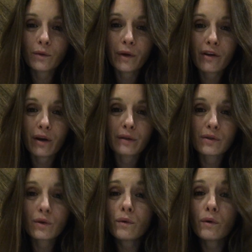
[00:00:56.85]
whether at
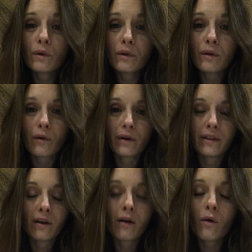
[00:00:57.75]
school or
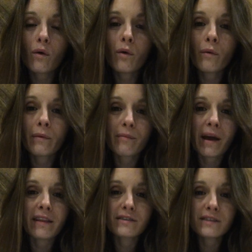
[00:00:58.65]
in the home or
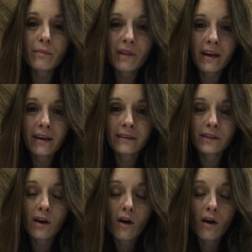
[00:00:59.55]
by their siblings